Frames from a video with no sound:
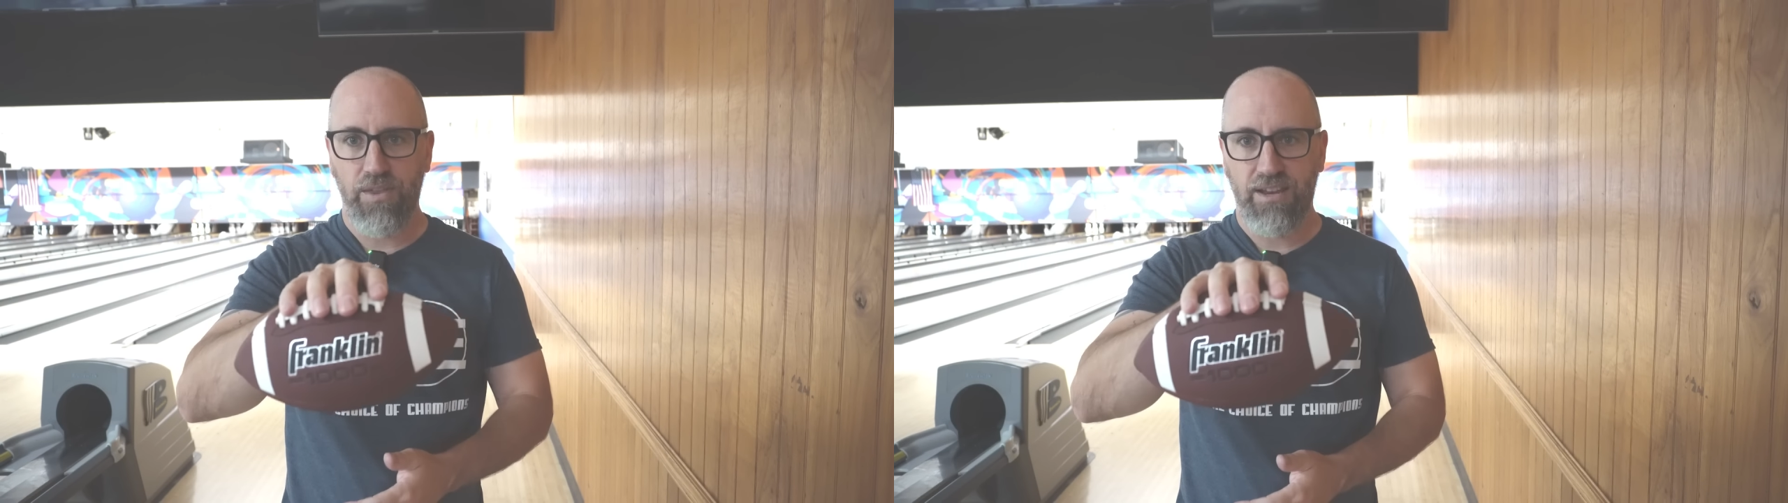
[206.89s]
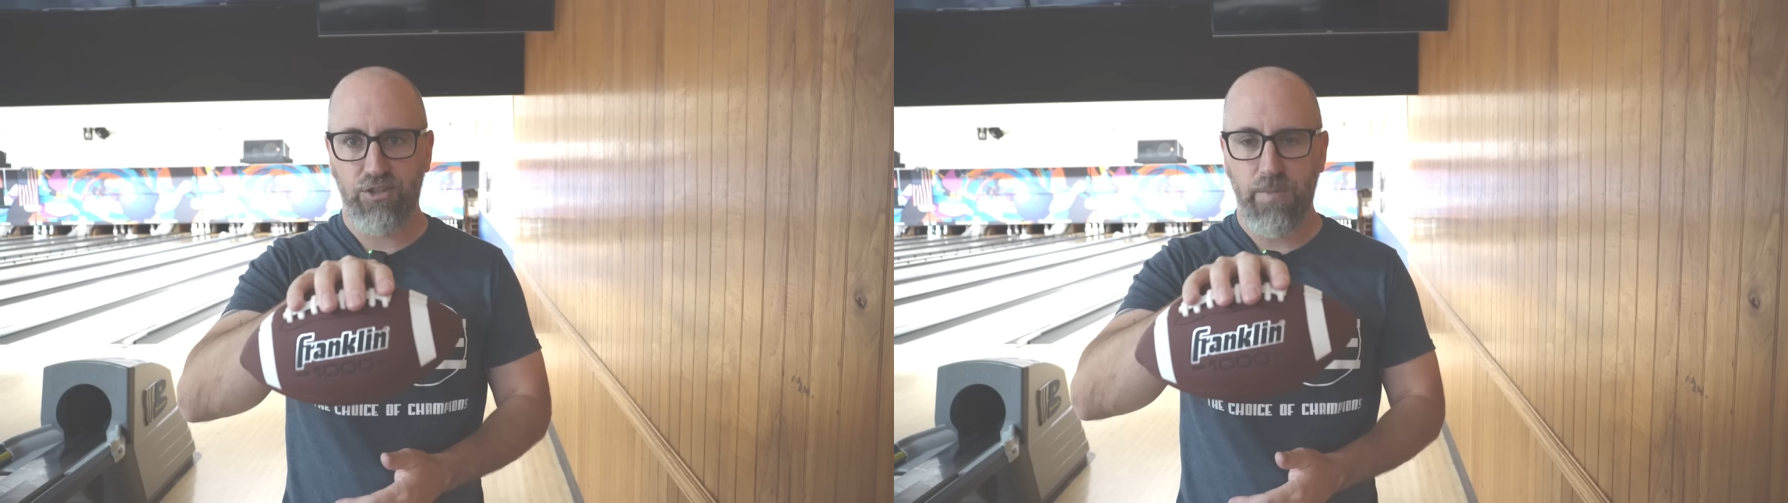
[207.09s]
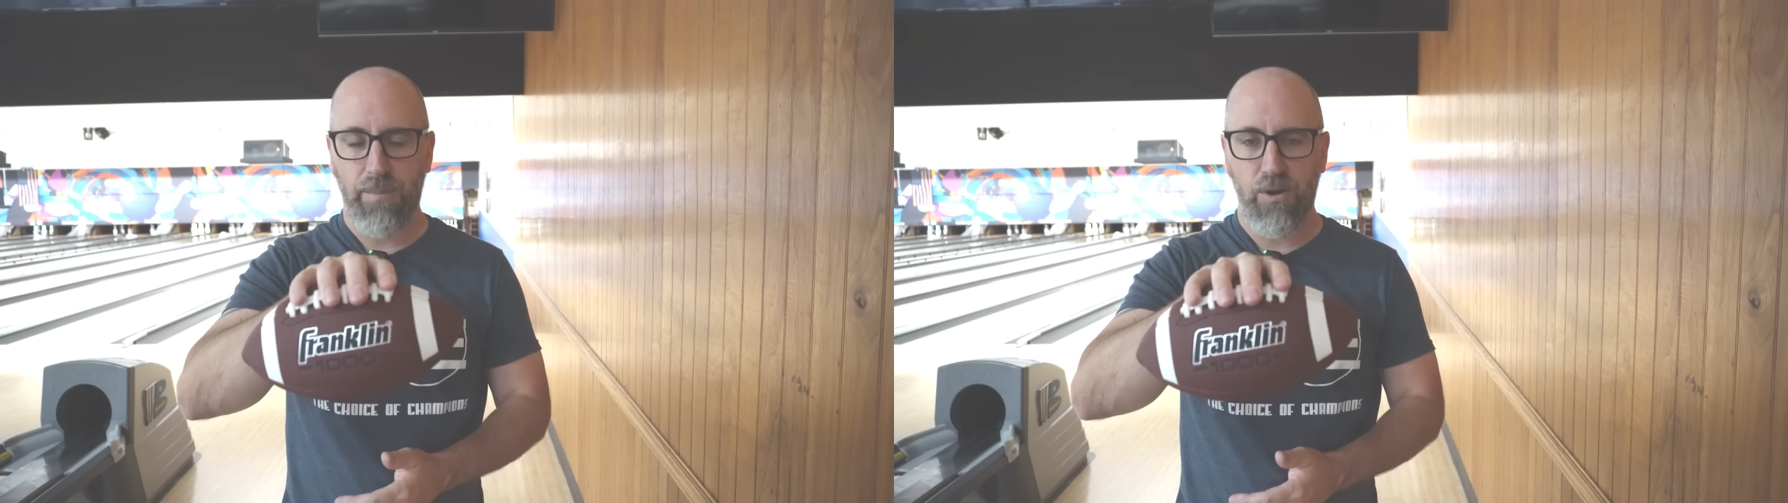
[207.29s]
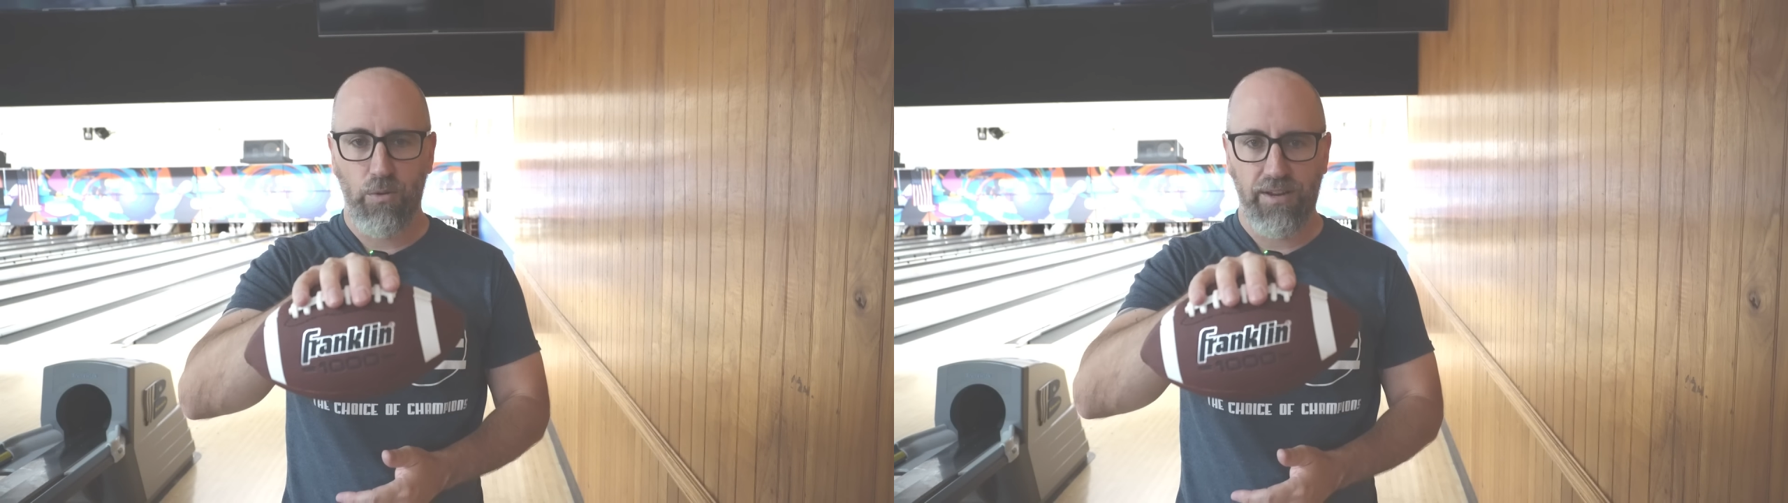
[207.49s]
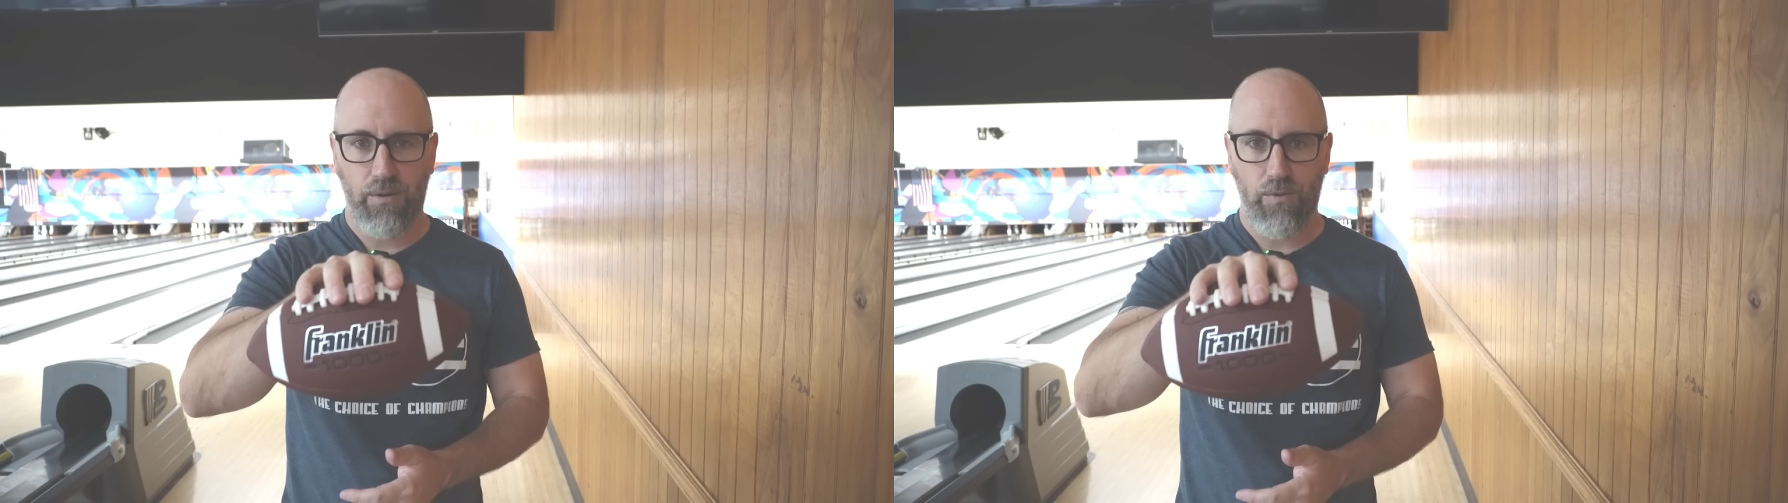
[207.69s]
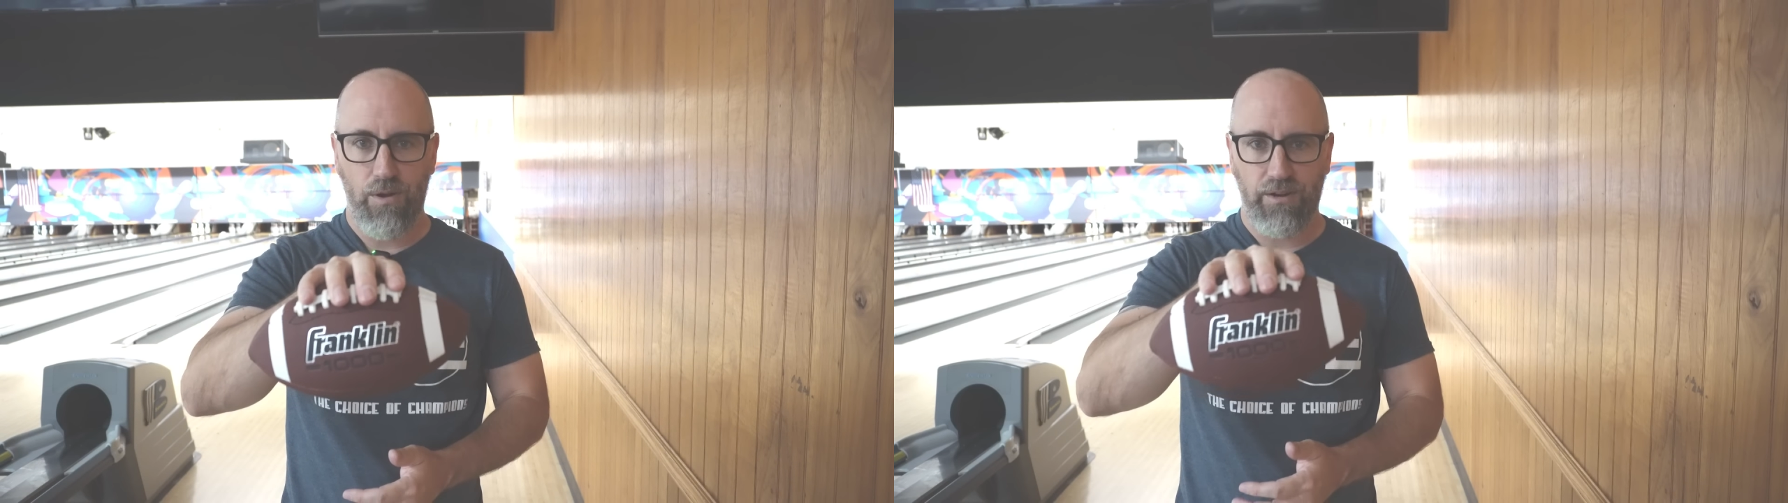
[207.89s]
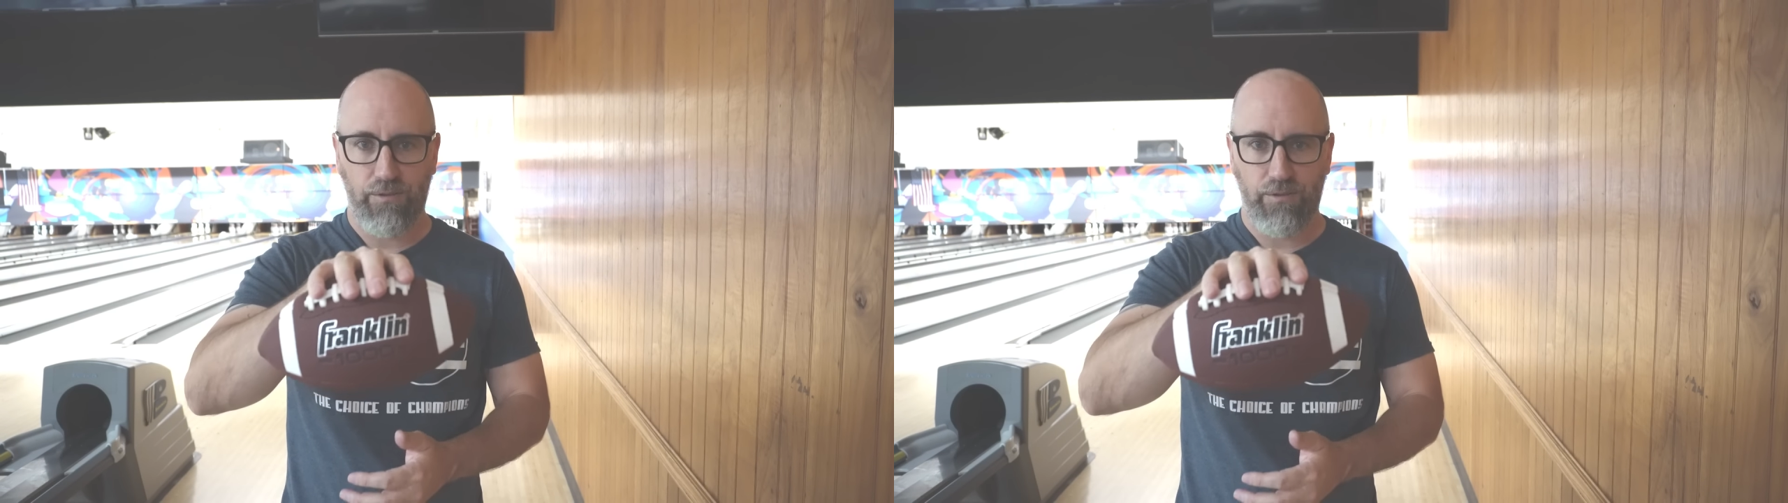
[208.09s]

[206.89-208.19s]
thing is you might be holding it wrong.